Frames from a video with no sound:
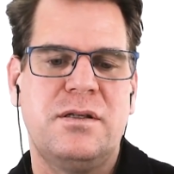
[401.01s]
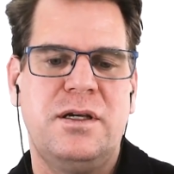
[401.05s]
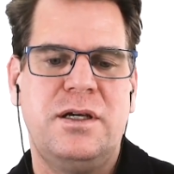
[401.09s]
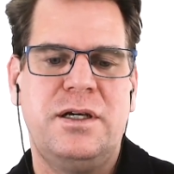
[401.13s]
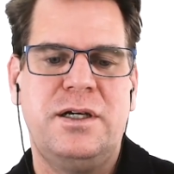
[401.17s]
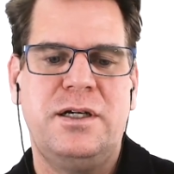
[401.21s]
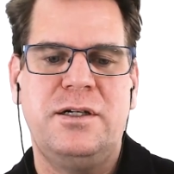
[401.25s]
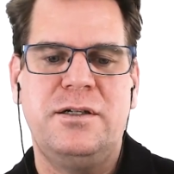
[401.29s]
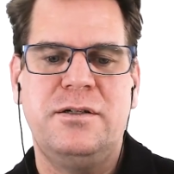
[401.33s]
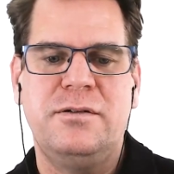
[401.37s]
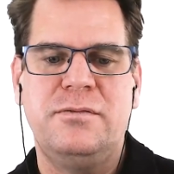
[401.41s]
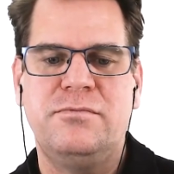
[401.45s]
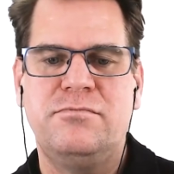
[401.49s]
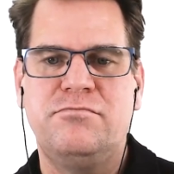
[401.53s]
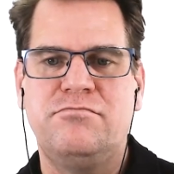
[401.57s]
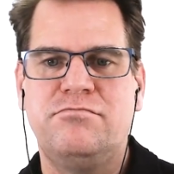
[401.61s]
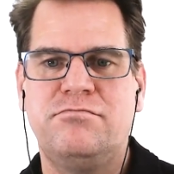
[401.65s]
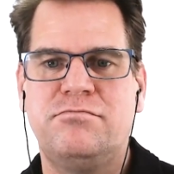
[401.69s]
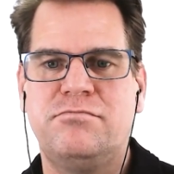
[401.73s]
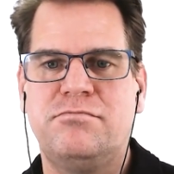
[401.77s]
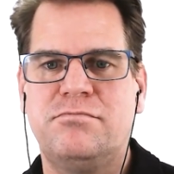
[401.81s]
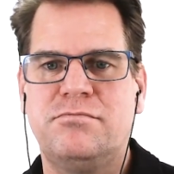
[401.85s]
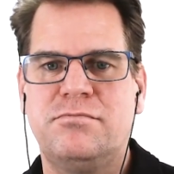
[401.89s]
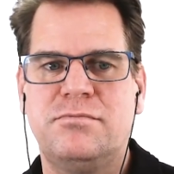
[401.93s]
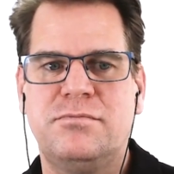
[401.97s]

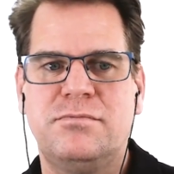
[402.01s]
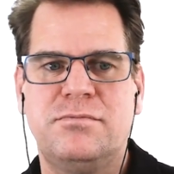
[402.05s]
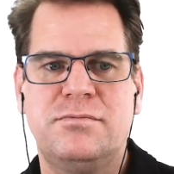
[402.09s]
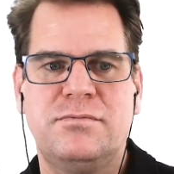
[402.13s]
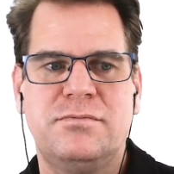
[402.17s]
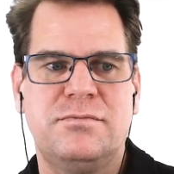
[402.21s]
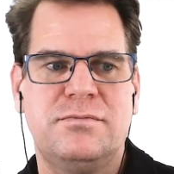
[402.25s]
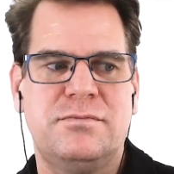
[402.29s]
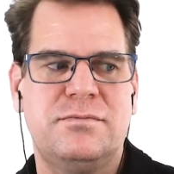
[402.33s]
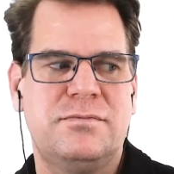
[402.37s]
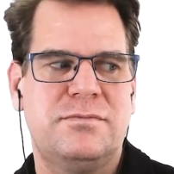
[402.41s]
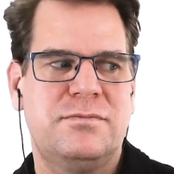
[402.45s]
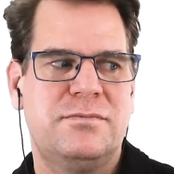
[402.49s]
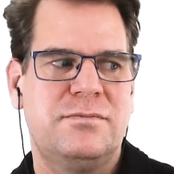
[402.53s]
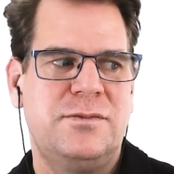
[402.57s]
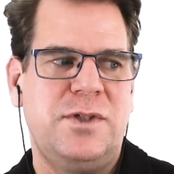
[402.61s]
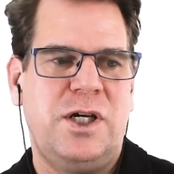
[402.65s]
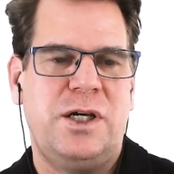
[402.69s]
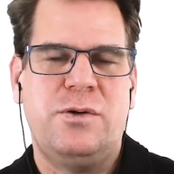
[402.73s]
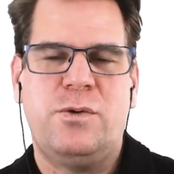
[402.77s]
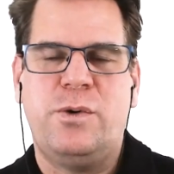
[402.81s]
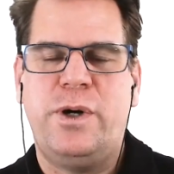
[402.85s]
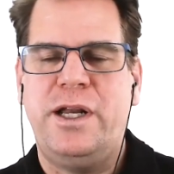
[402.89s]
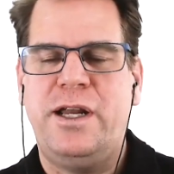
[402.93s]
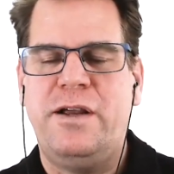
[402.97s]

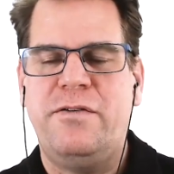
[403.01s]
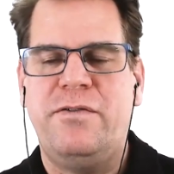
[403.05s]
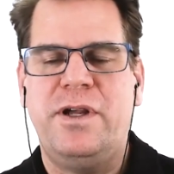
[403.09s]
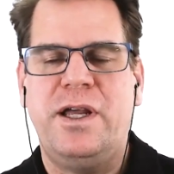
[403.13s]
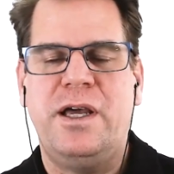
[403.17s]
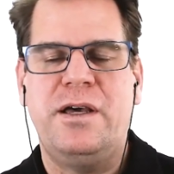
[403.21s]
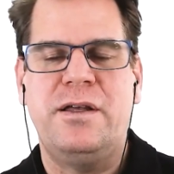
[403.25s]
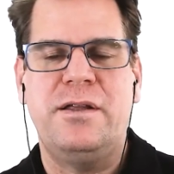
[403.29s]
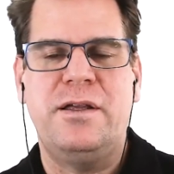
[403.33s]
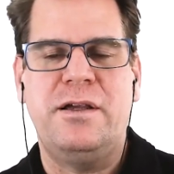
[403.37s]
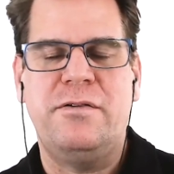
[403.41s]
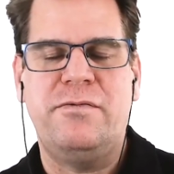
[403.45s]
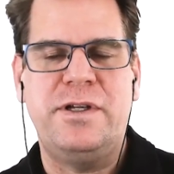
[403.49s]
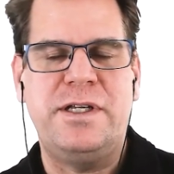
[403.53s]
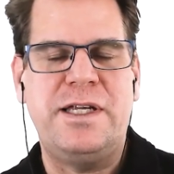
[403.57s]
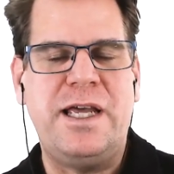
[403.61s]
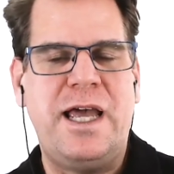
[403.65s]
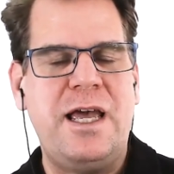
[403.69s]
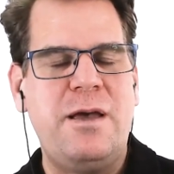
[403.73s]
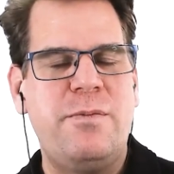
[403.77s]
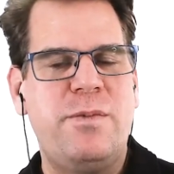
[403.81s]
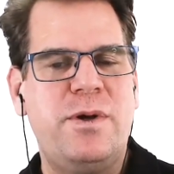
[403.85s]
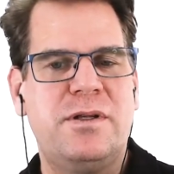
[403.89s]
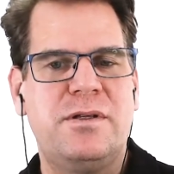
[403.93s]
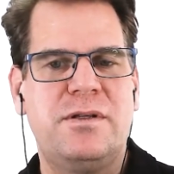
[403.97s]
not quite every
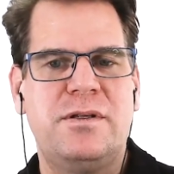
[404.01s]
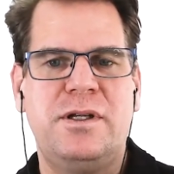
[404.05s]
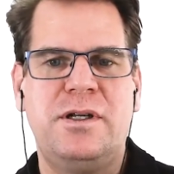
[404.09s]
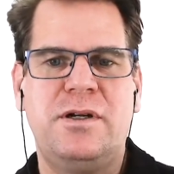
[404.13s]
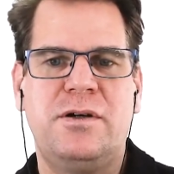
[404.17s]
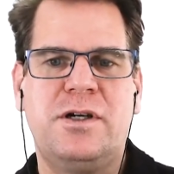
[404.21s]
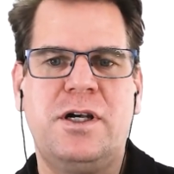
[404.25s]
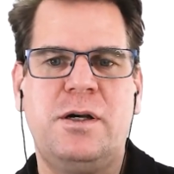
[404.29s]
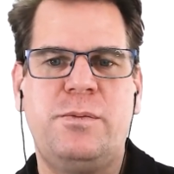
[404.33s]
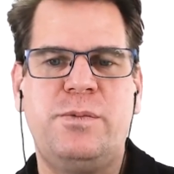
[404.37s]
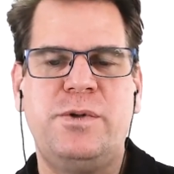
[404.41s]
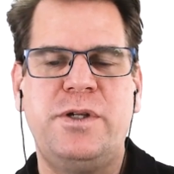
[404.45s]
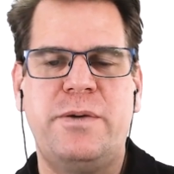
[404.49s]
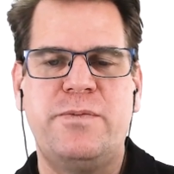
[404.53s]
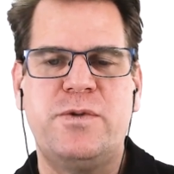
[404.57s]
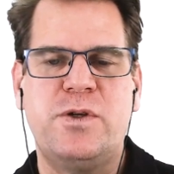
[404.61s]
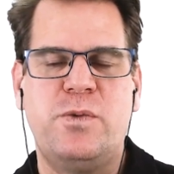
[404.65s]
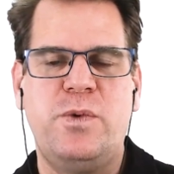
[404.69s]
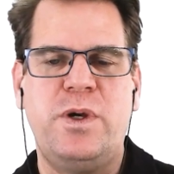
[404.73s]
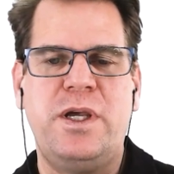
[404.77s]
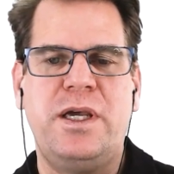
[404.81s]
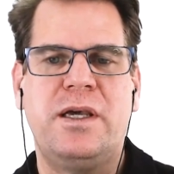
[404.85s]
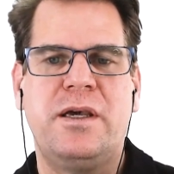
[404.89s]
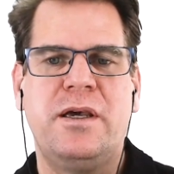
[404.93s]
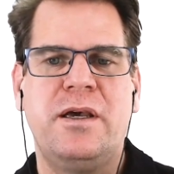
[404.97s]
day, but a couple times a
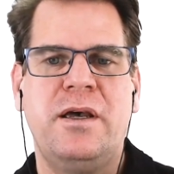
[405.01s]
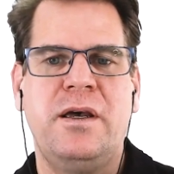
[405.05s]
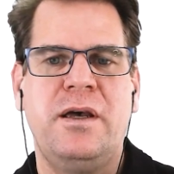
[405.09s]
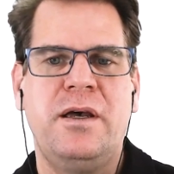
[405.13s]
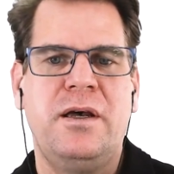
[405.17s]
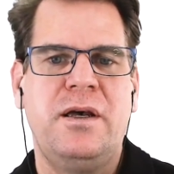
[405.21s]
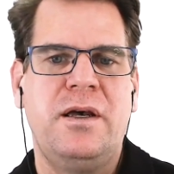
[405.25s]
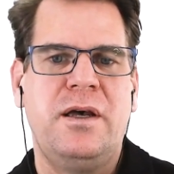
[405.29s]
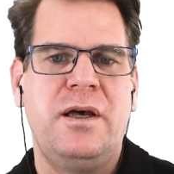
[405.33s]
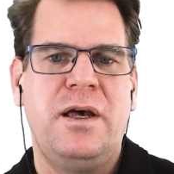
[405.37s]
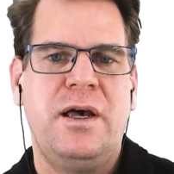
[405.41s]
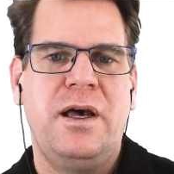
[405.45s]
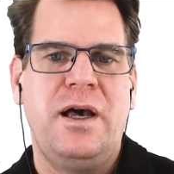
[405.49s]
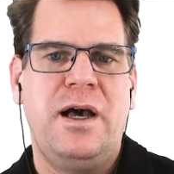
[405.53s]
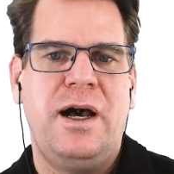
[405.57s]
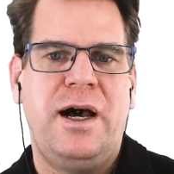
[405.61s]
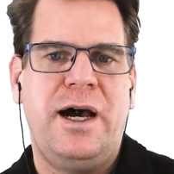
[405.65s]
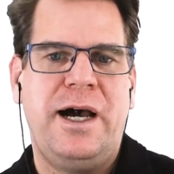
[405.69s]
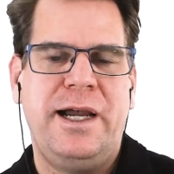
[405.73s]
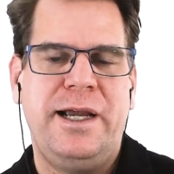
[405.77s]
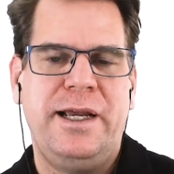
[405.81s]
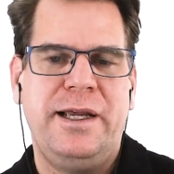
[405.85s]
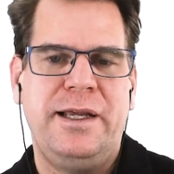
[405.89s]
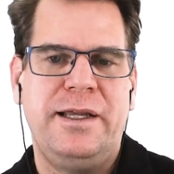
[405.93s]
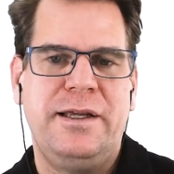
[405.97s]
week.
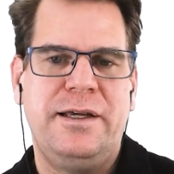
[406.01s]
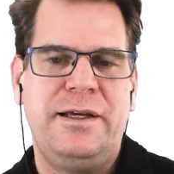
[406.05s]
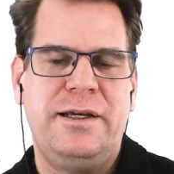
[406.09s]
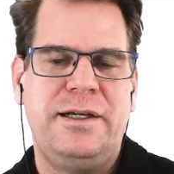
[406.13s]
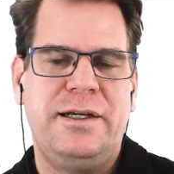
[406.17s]
I